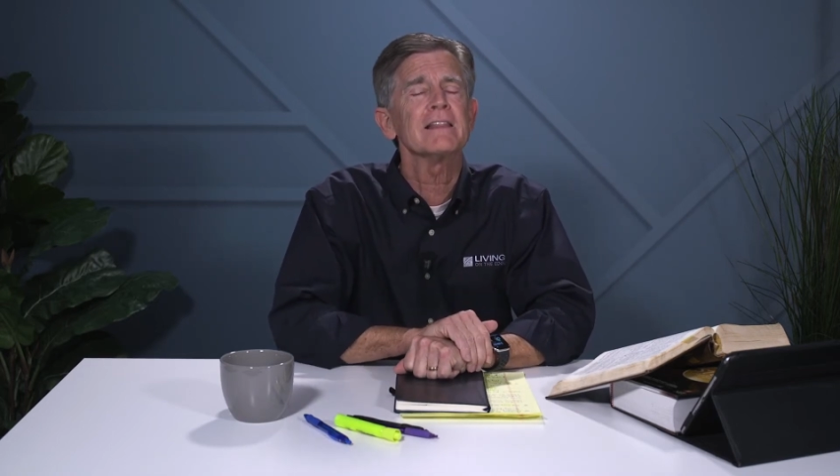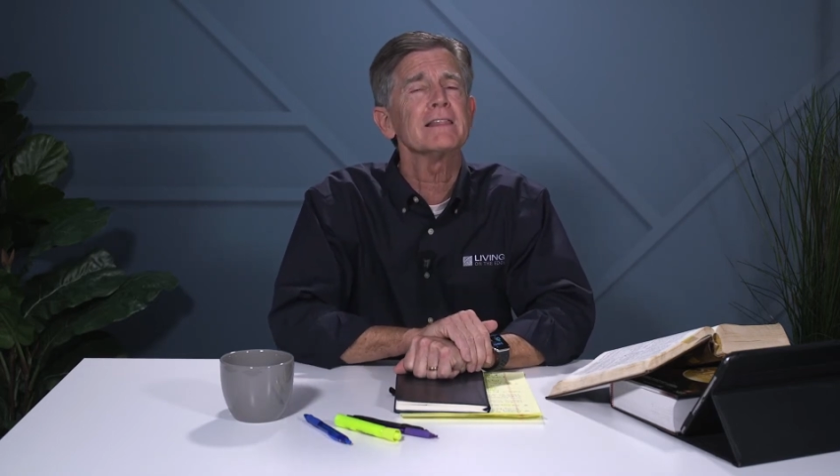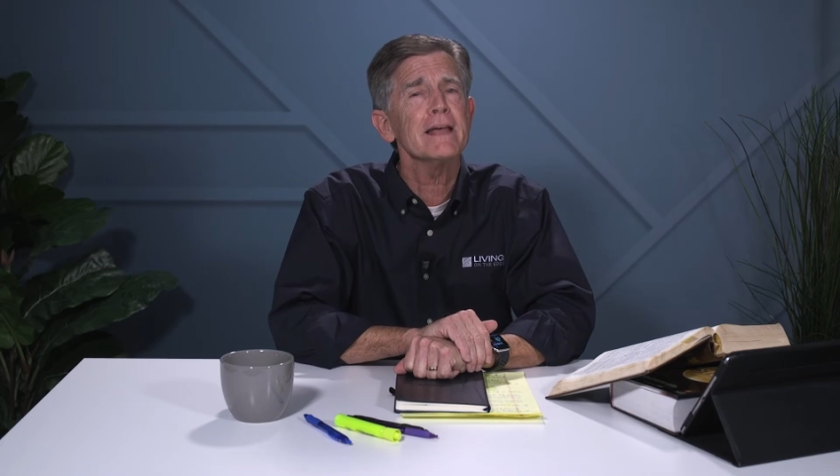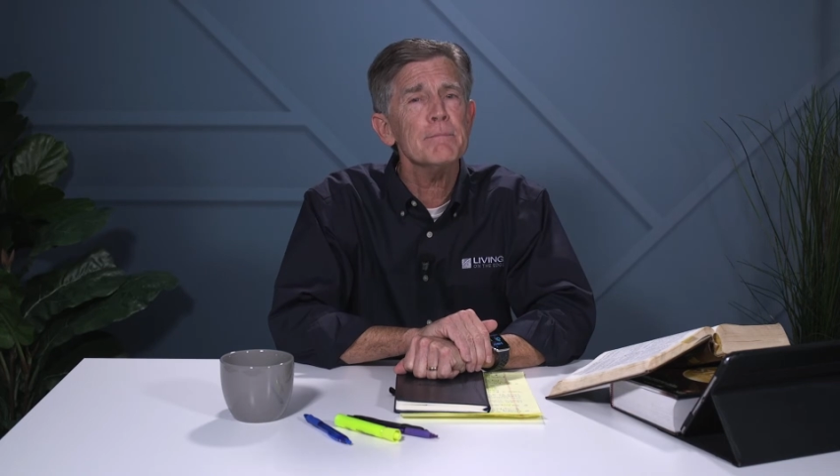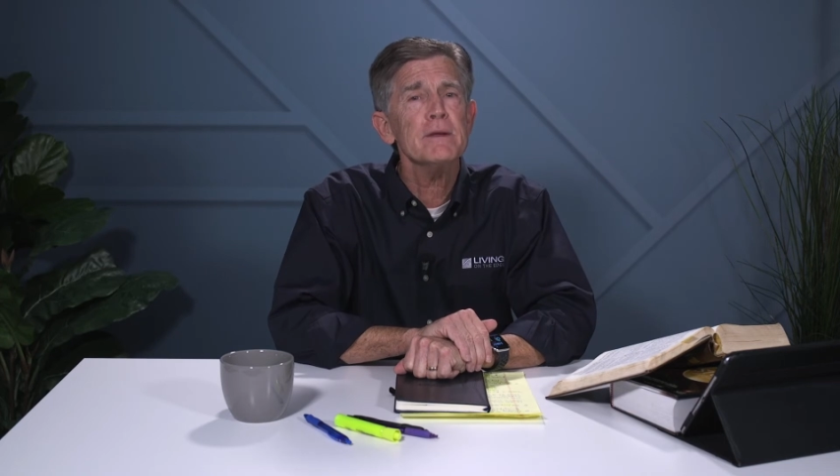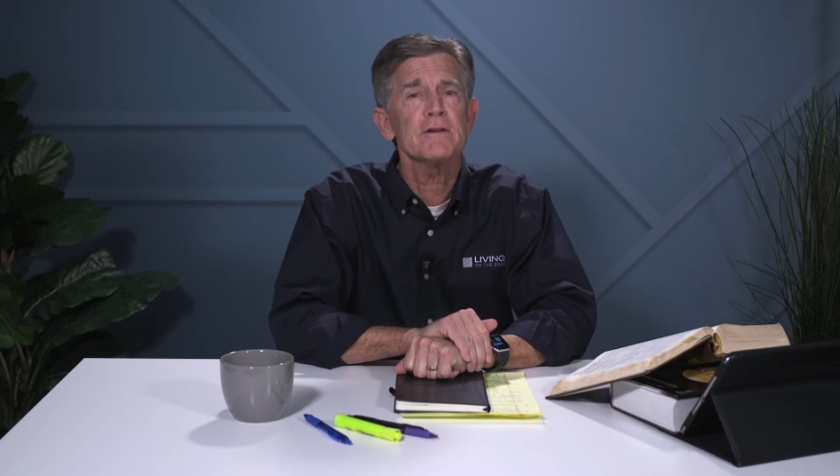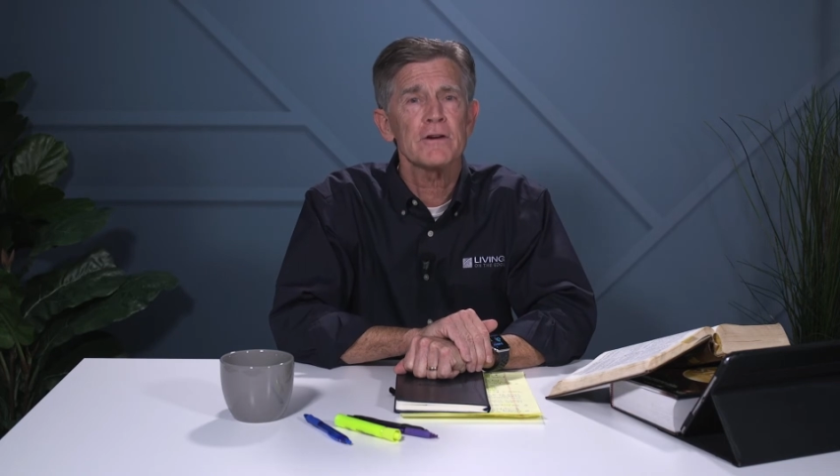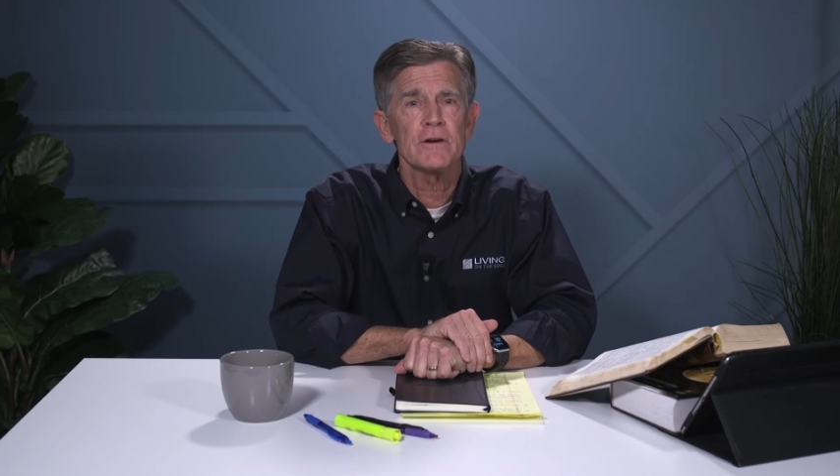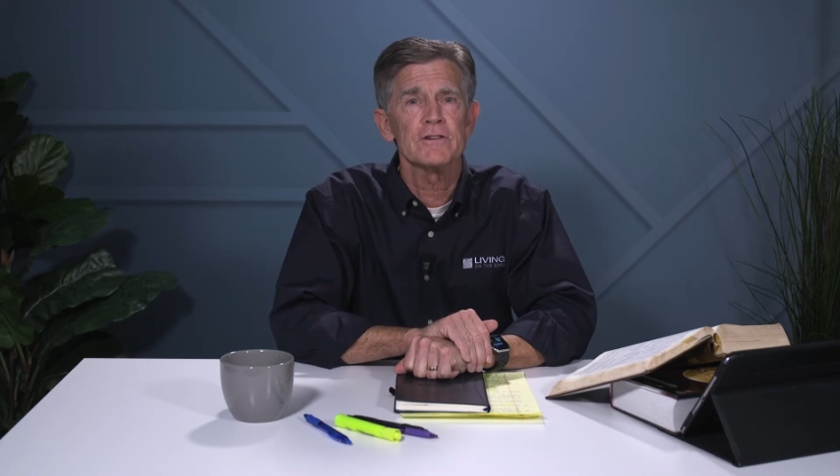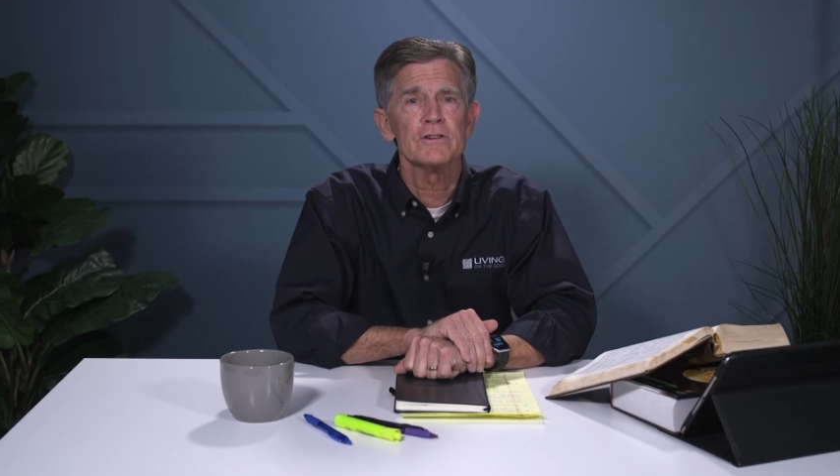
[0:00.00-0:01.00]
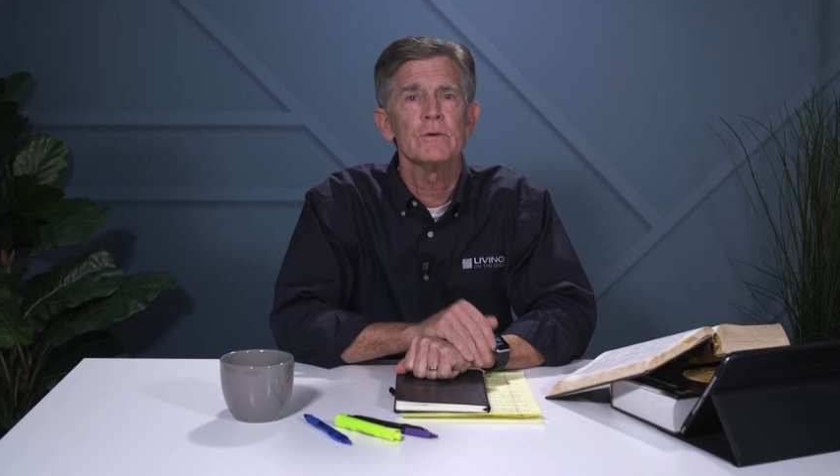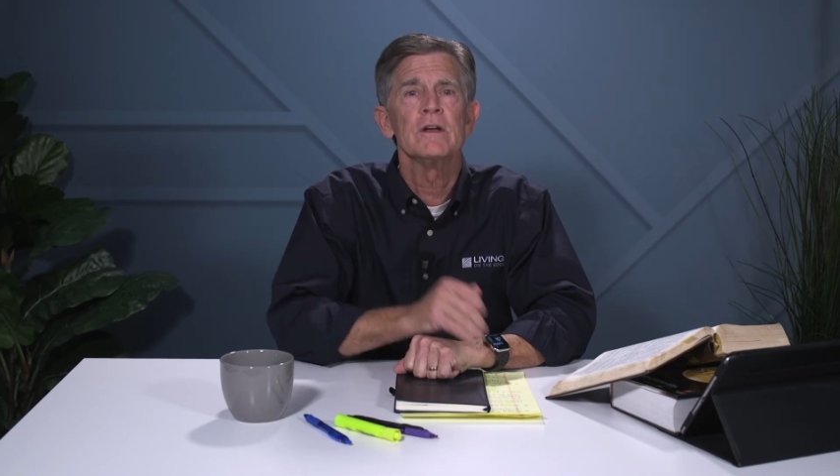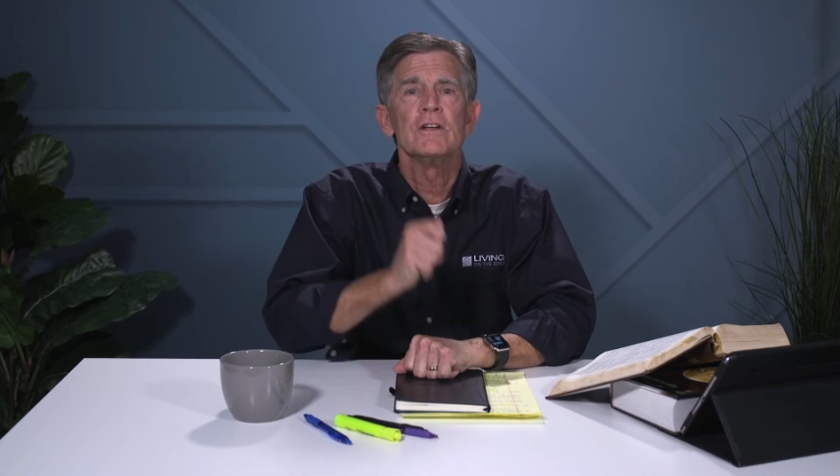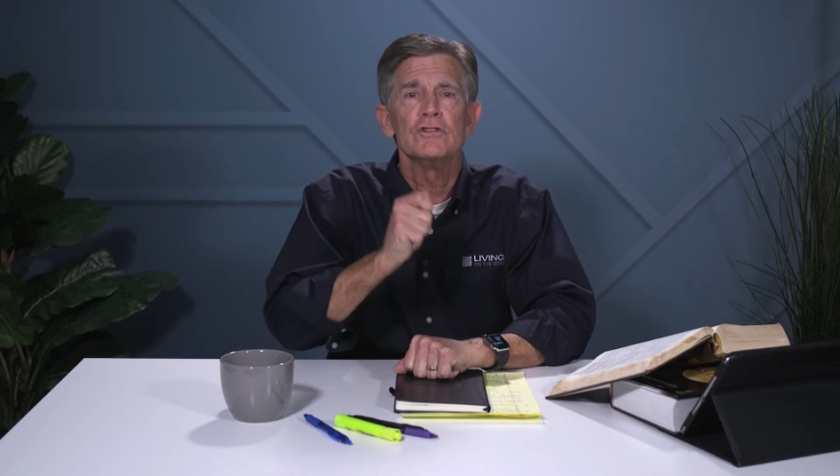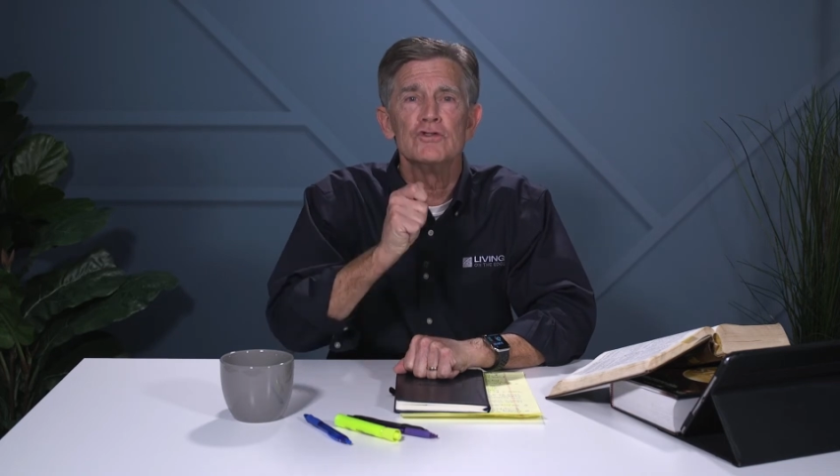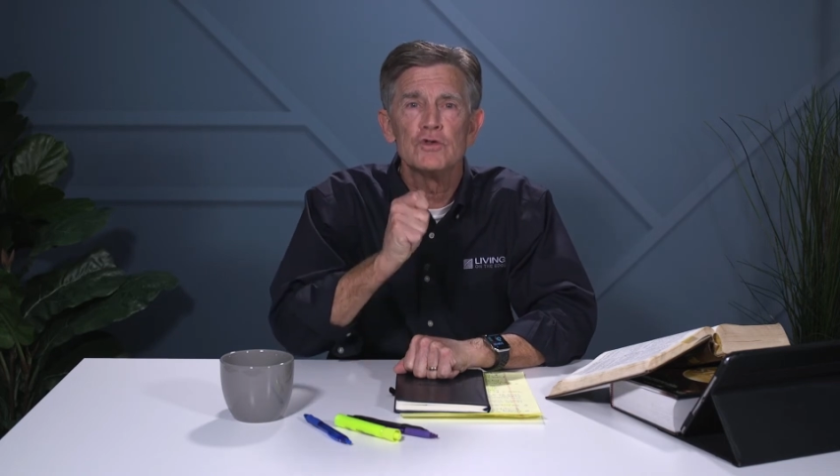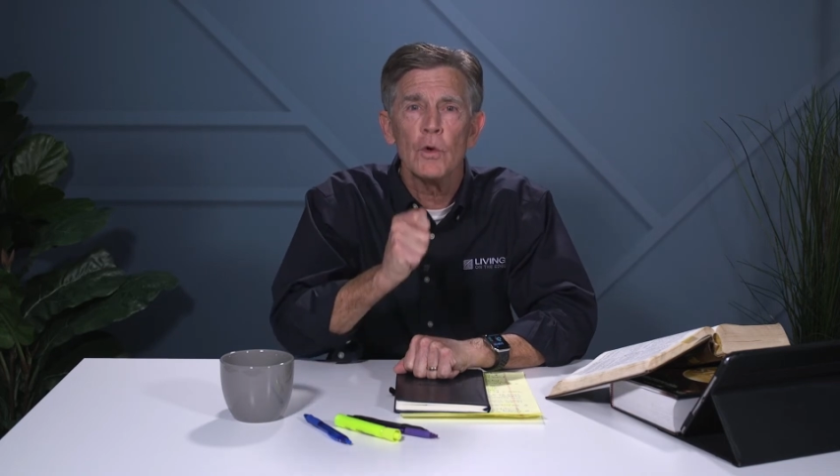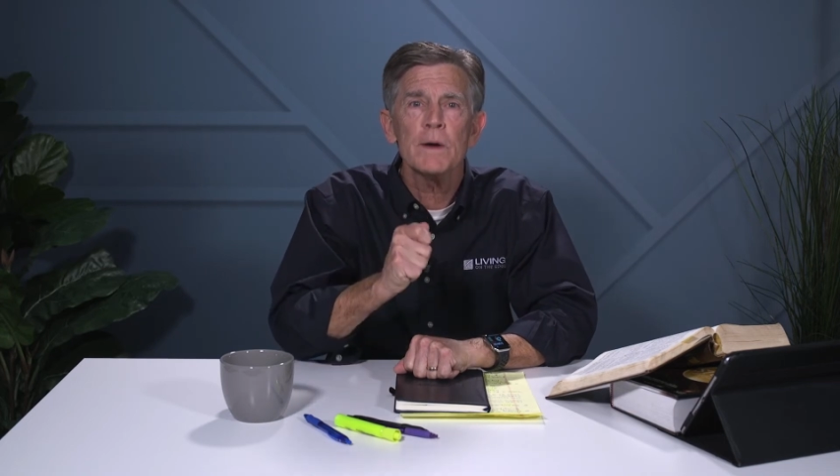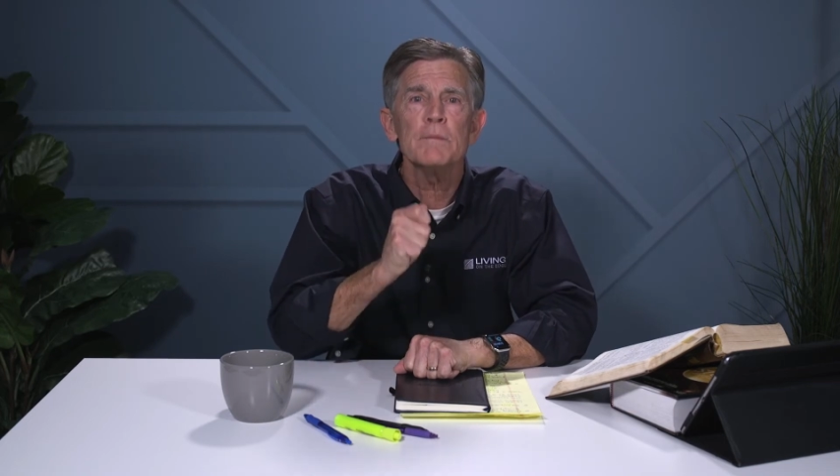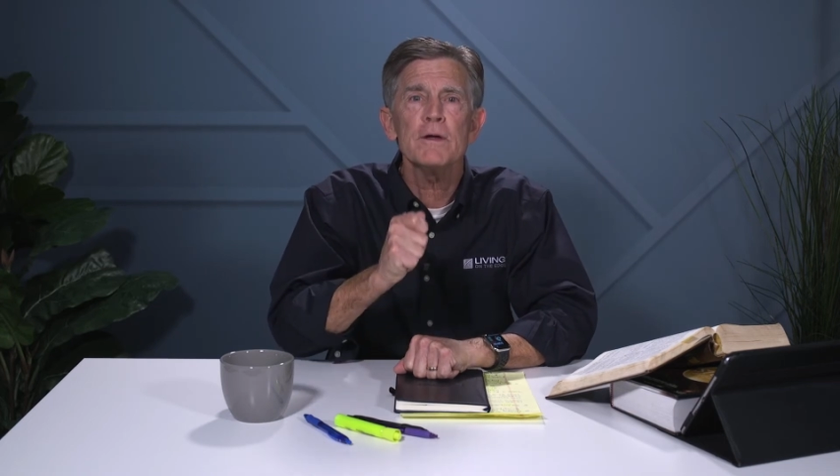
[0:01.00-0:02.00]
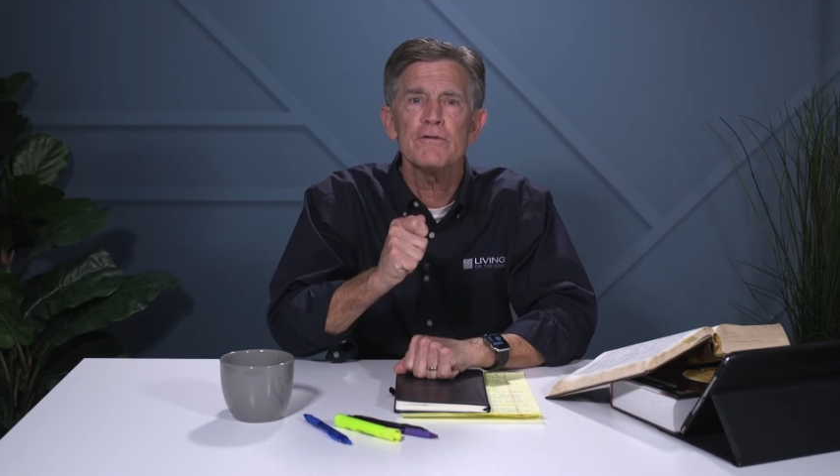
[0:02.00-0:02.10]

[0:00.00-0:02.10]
Let me encourage you join me